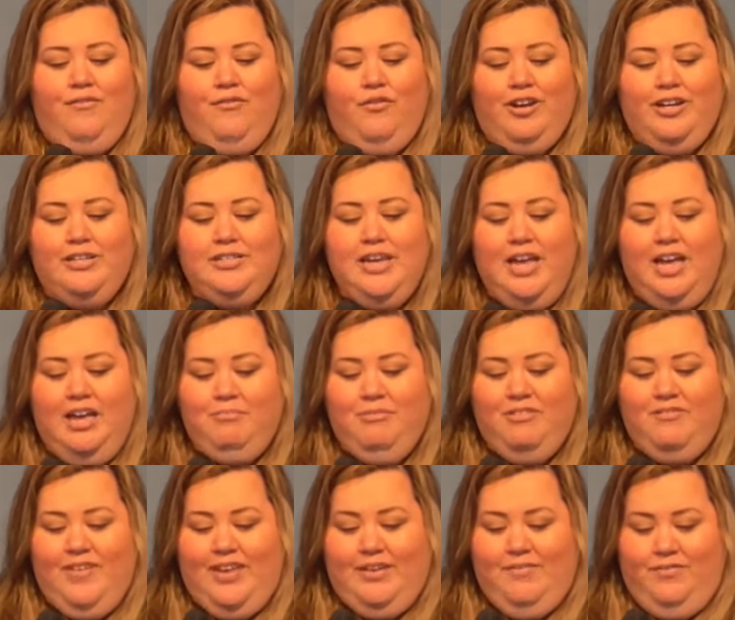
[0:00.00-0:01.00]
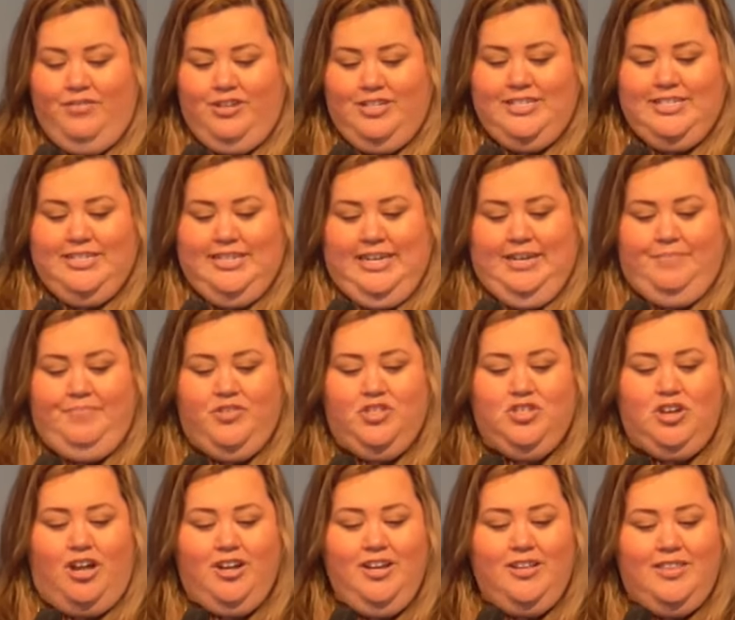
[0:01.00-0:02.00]
for a time of adversity.
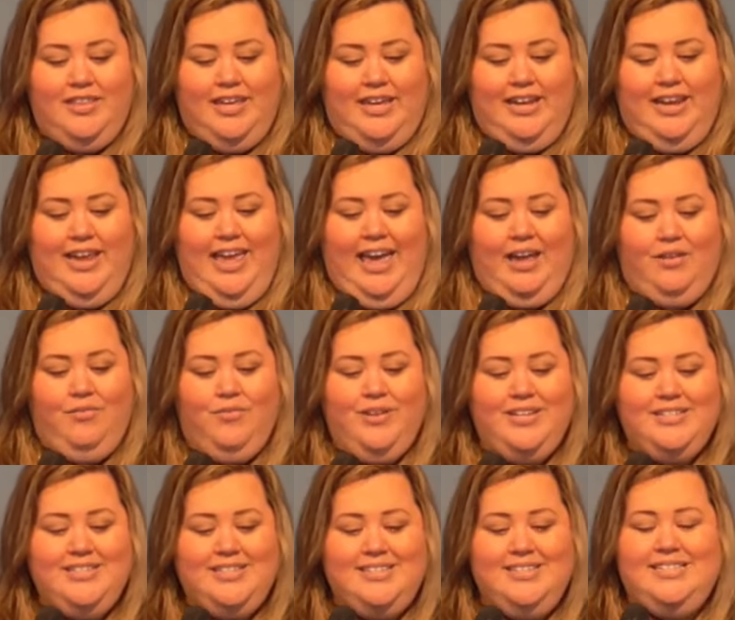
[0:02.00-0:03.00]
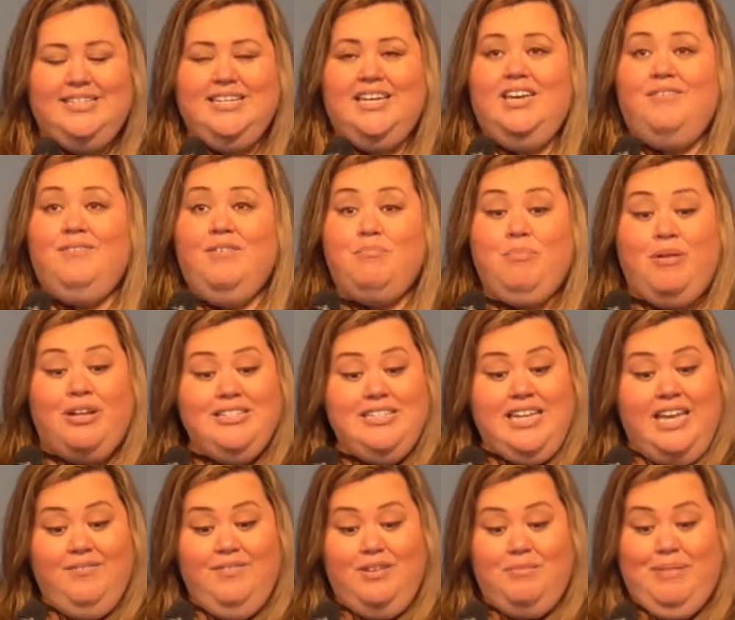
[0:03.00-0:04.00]
Jonathan had reasons to give up on
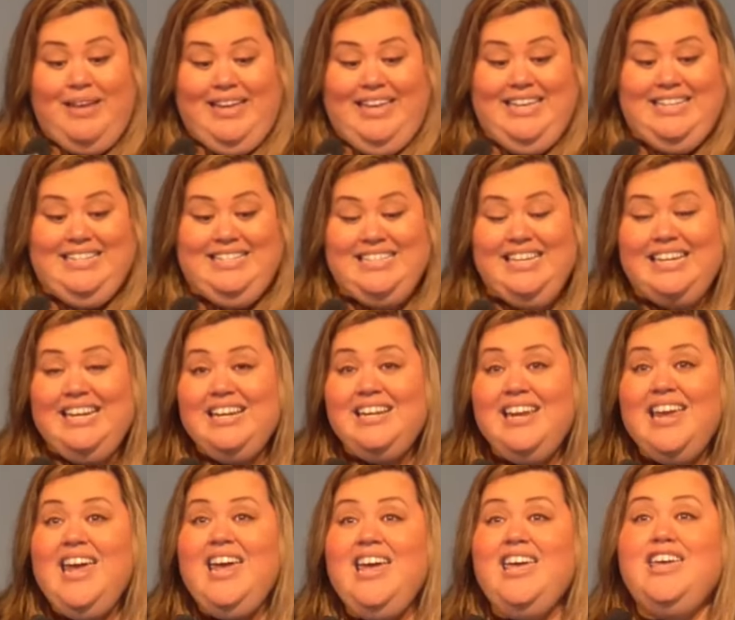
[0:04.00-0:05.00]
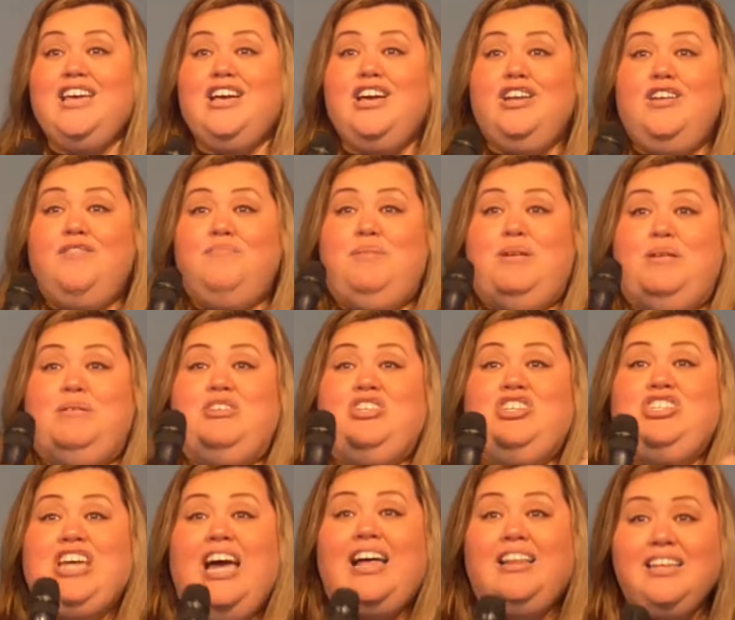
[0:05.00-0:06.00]
David, but he didn't. He could have been
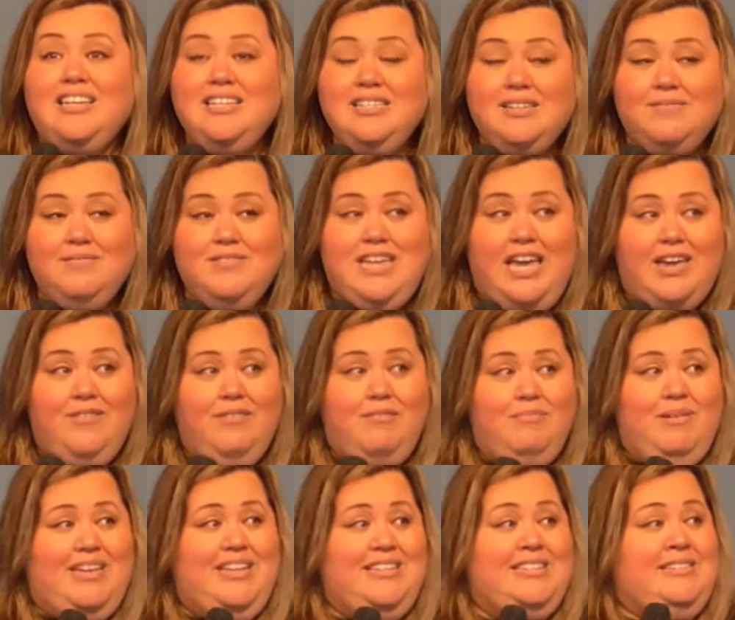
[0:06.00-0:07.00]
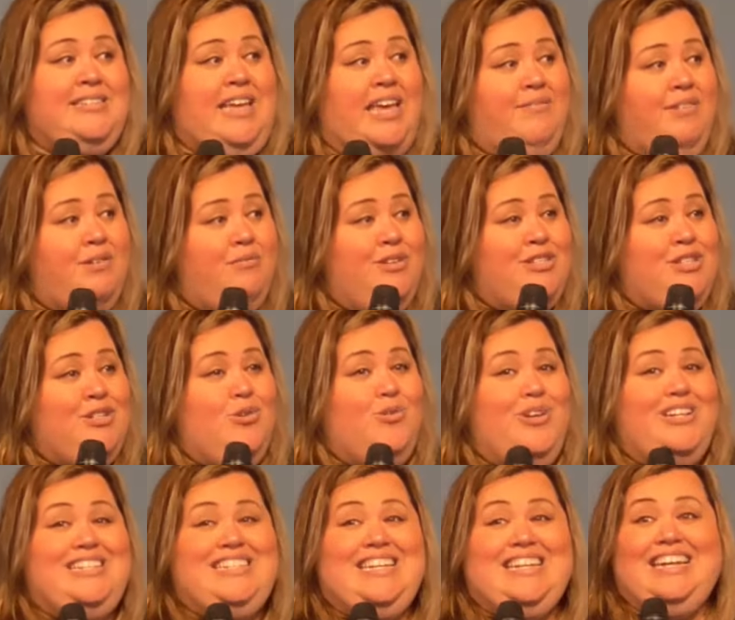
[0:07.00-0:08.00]
jealous of David because David was
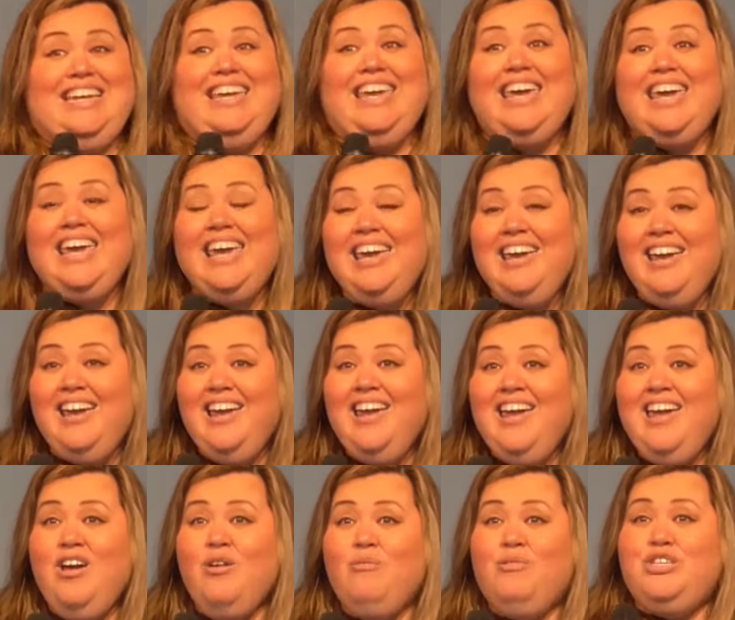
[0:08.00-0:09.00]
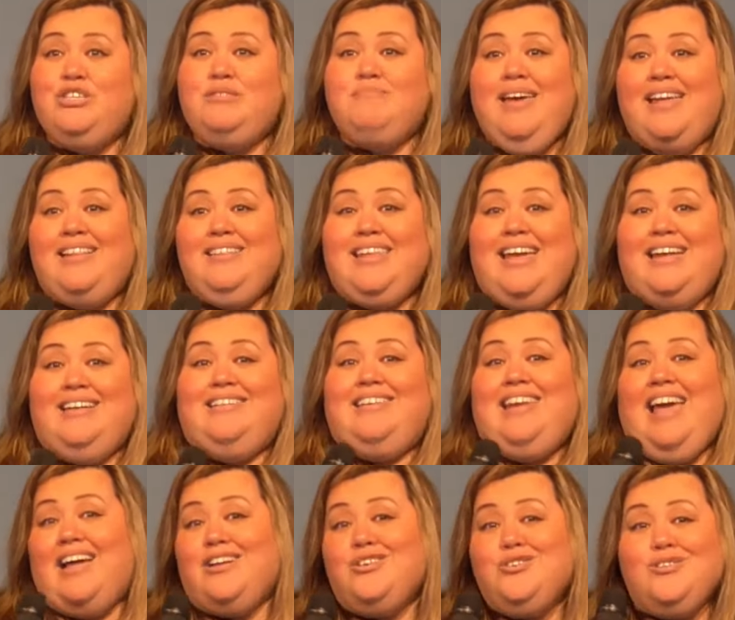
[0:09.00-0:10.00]
anointed king, which meant that
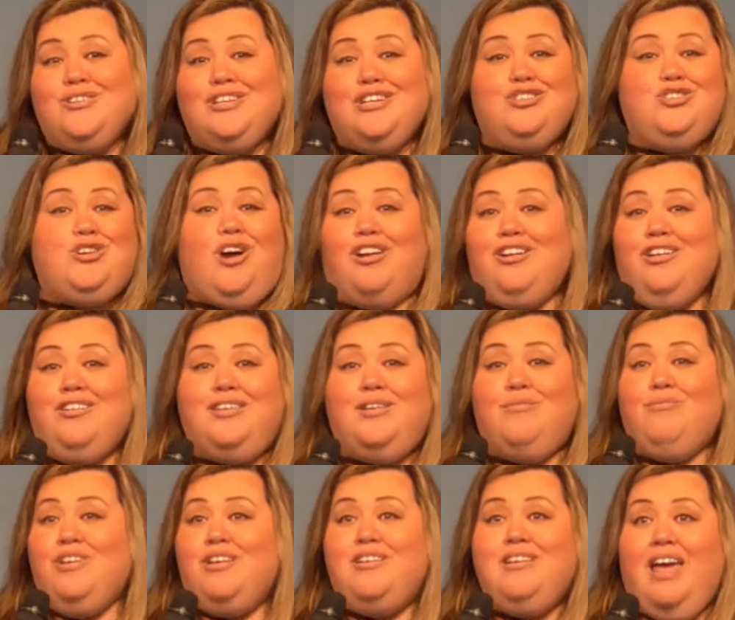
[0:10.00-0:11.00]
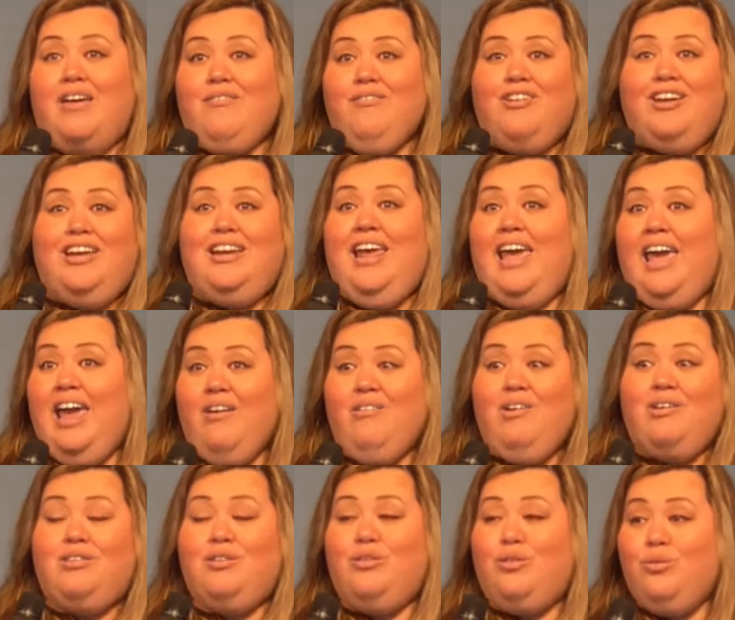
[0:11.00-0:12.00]
naturally Jonathan would never
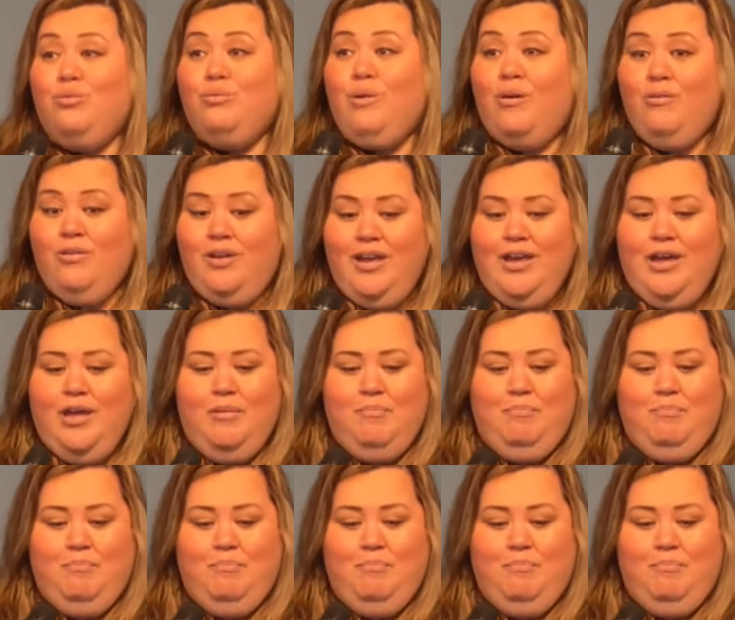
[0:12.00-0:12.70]
inherit the throne,